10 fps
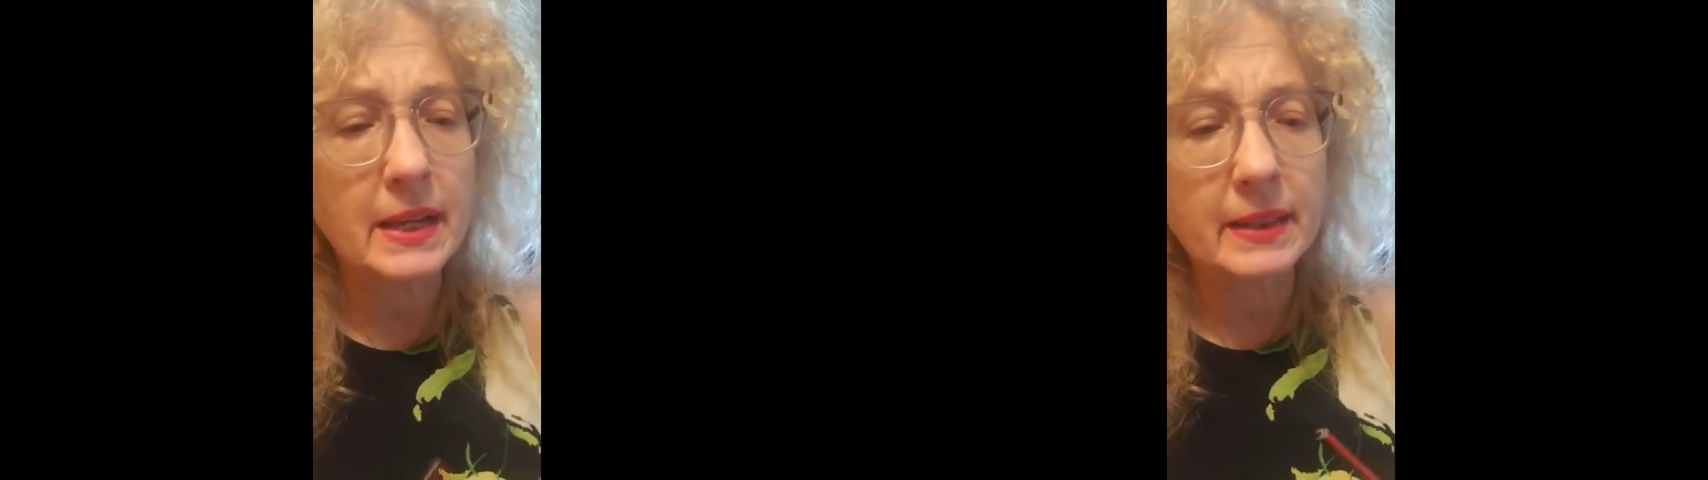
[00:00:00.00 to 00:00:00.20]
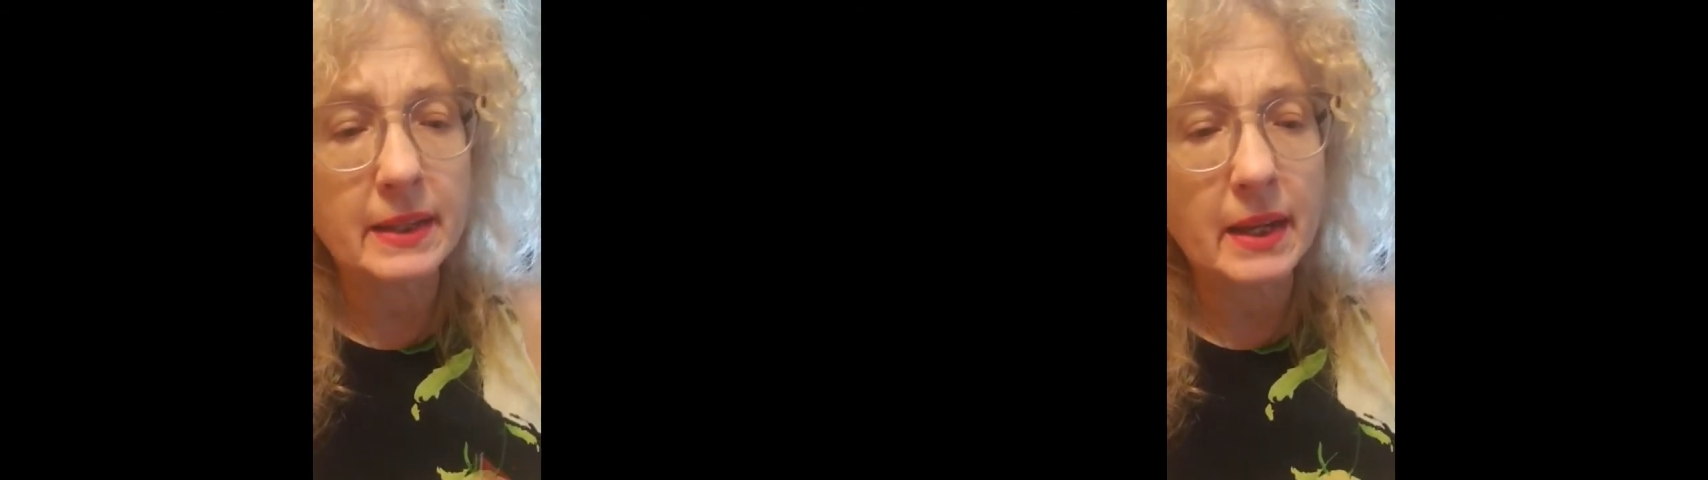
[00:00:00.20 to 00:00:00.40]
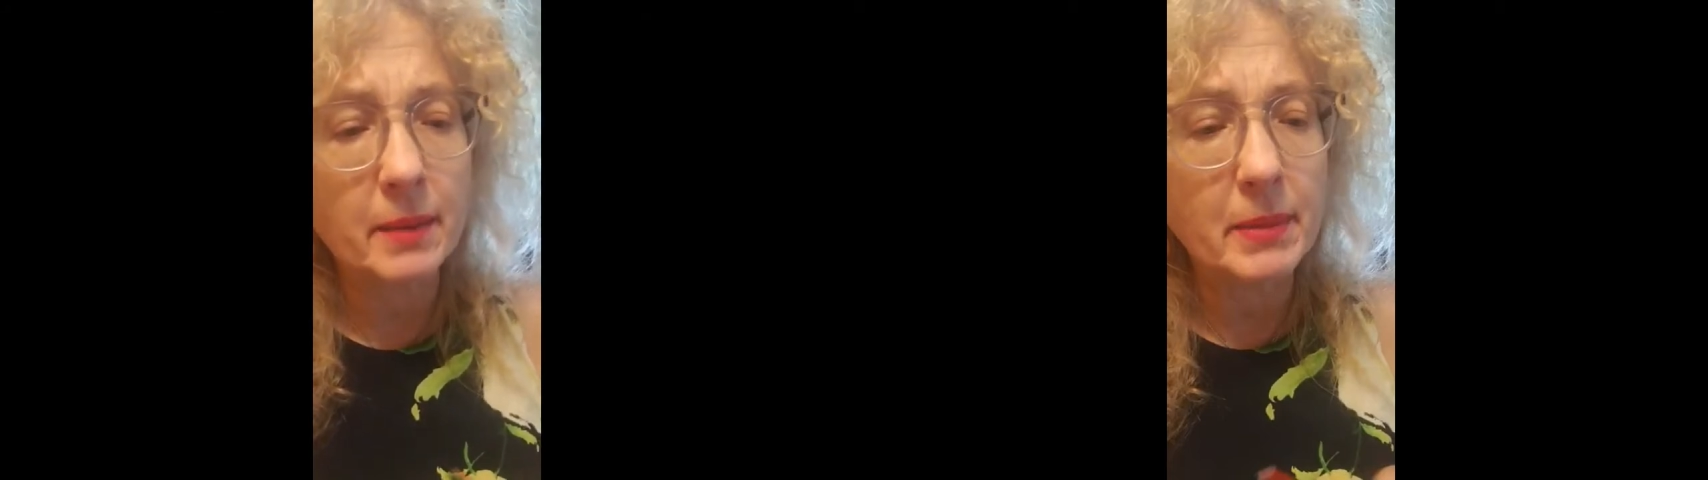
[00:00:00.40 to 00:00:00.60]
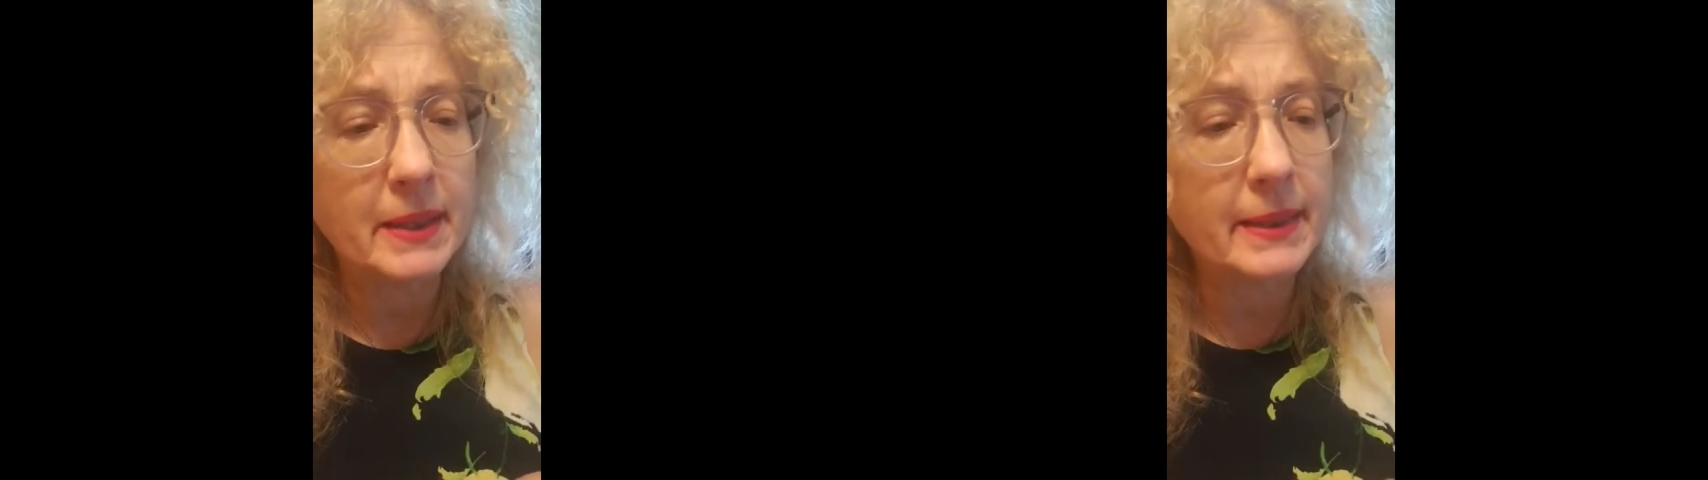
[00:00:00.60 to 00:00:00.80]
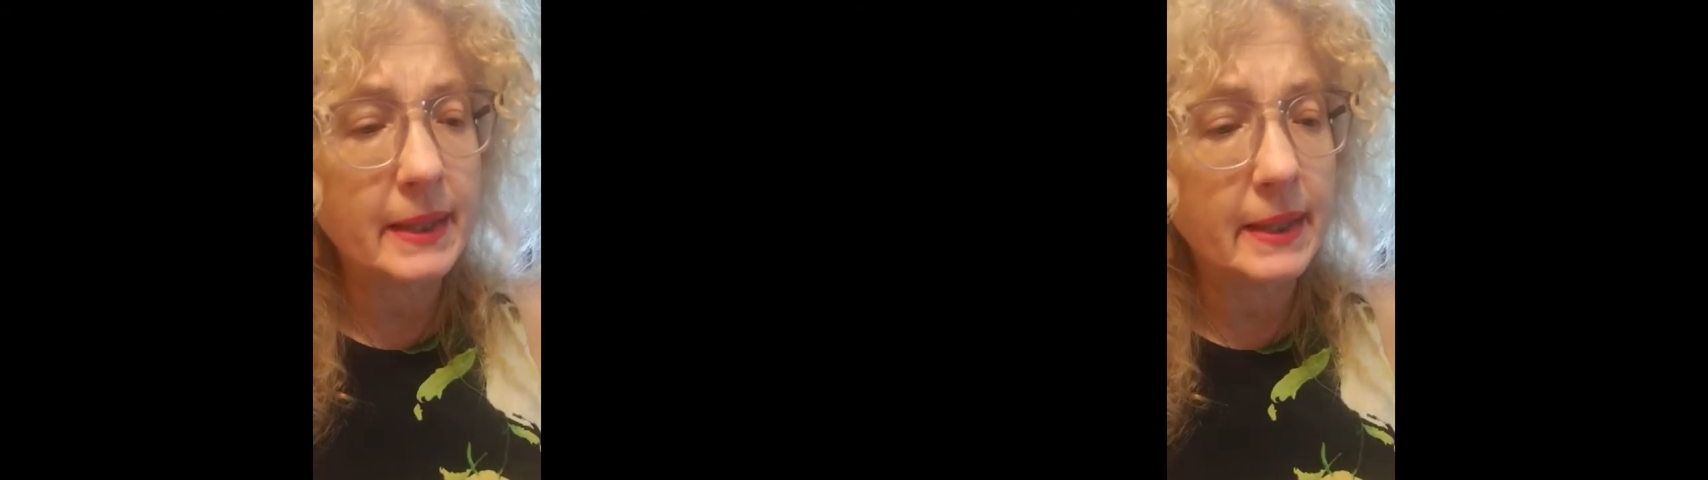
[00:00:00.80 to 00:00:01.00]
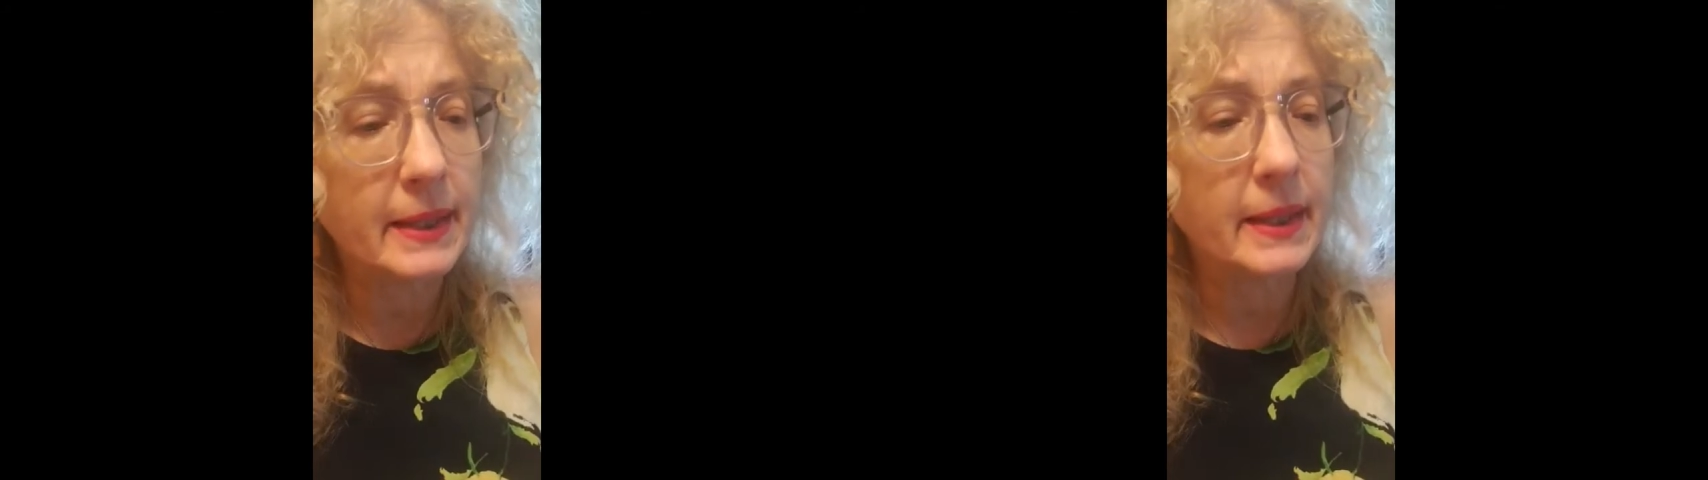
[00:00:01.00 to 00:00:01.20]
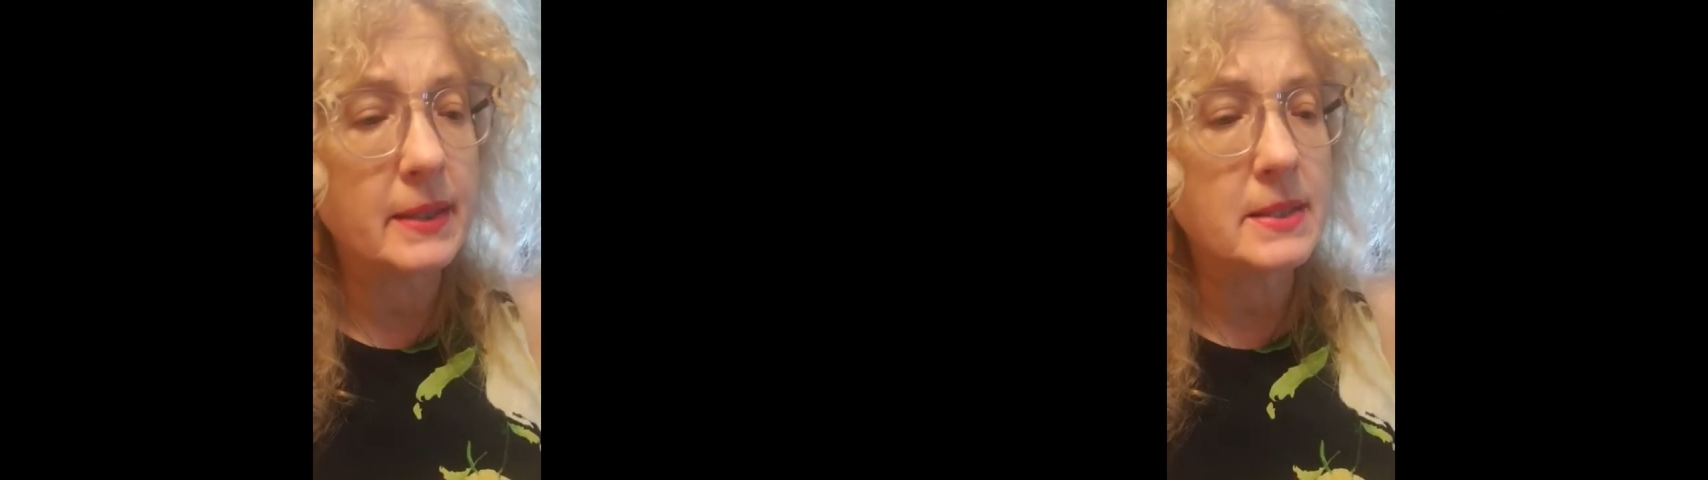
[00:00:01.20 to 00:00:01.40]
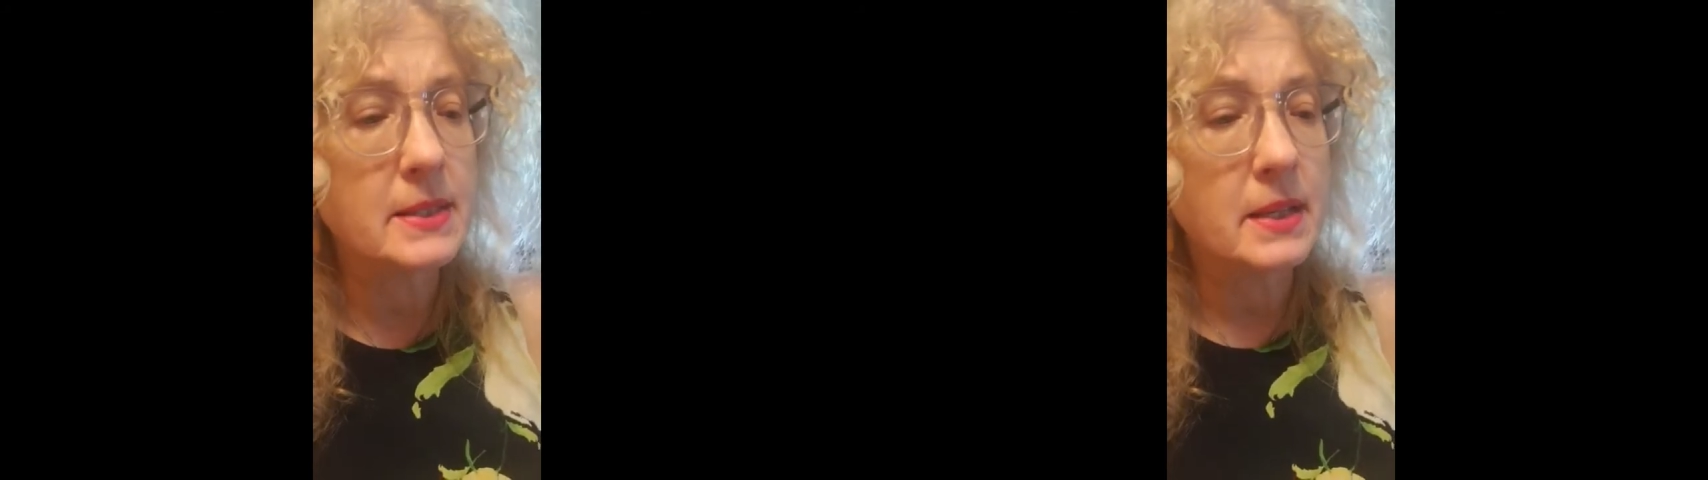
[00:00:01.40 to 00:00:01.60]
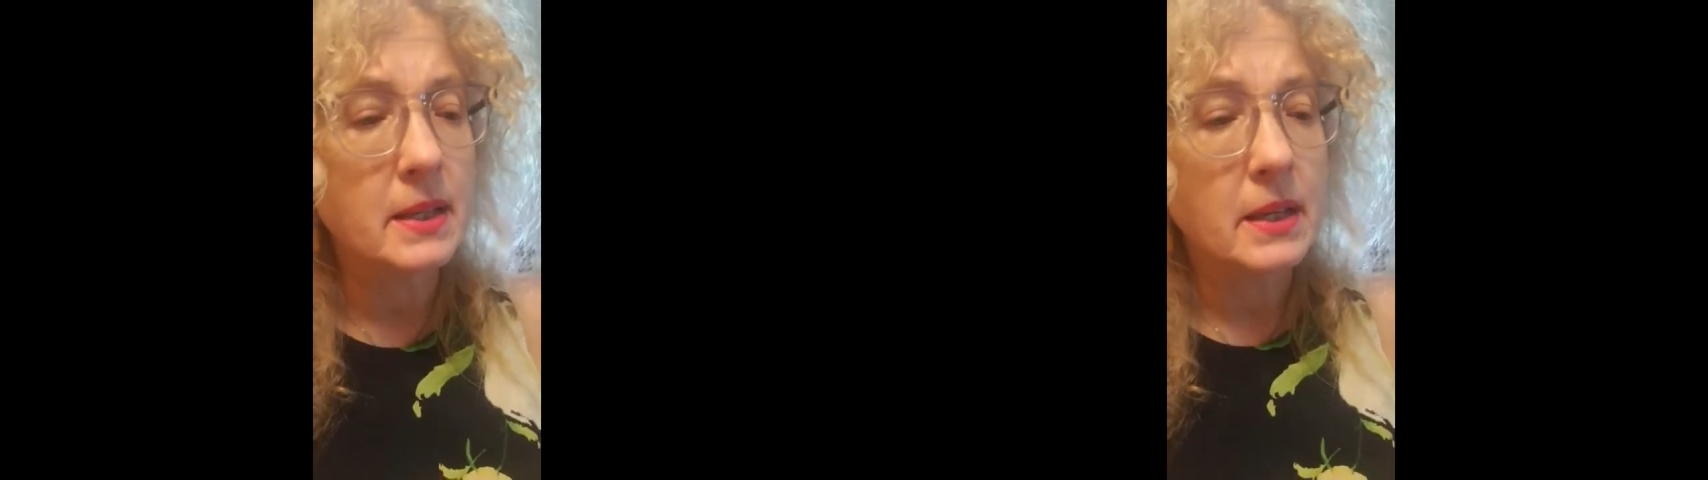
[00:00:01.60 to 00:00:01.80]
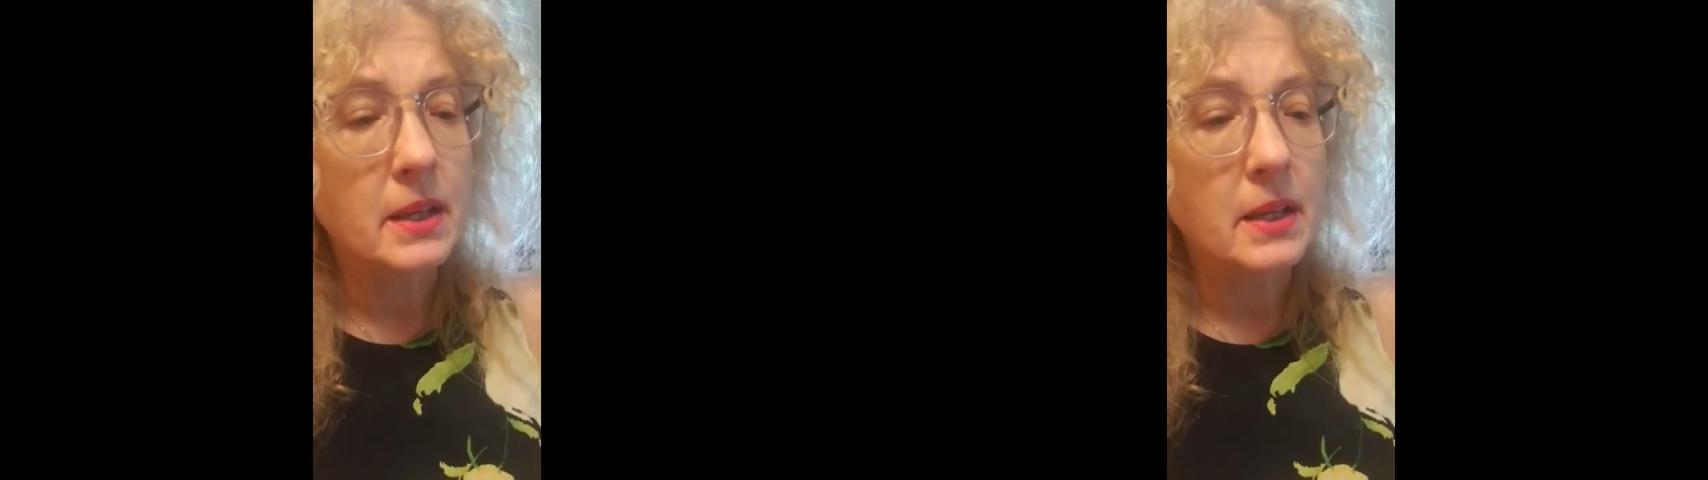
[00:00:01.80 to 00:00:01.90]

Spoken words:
Andrea Mantegna's